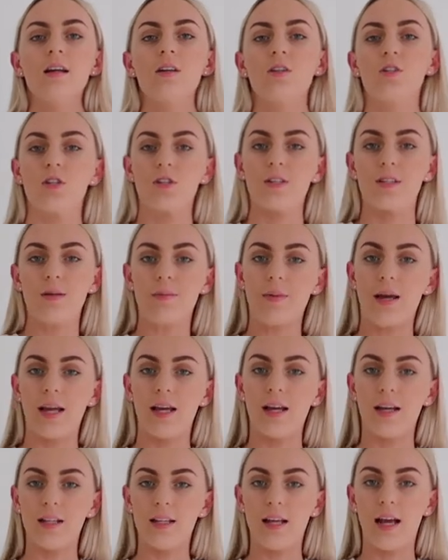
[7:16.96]
just to
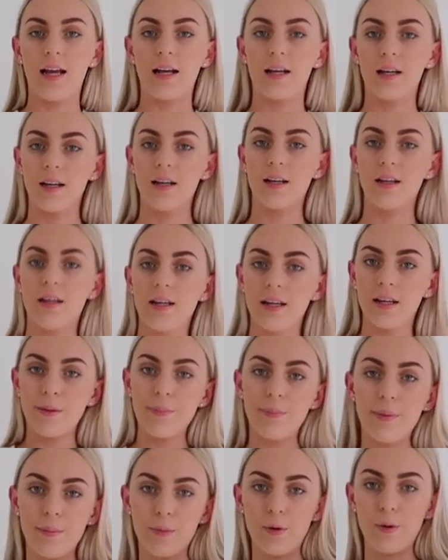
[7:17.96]
make it like
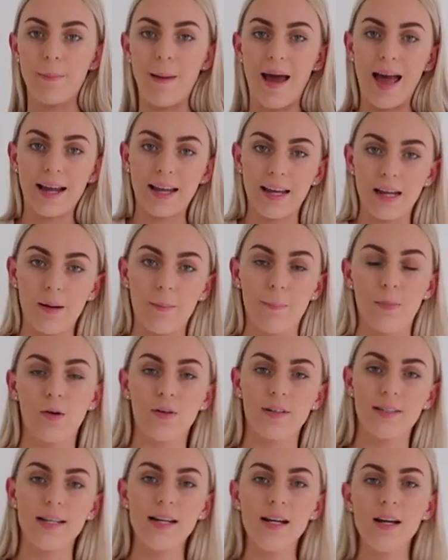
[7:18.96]
a bit more baggy and
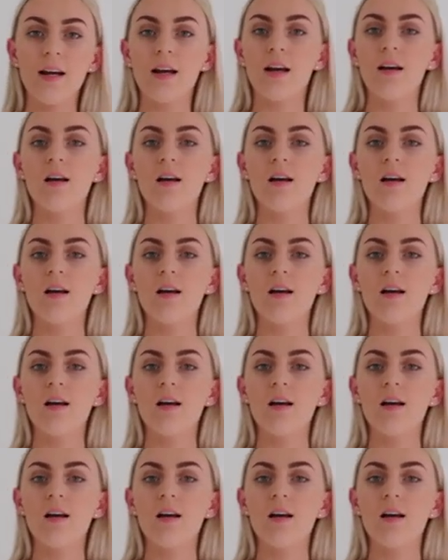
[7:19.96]
boxy.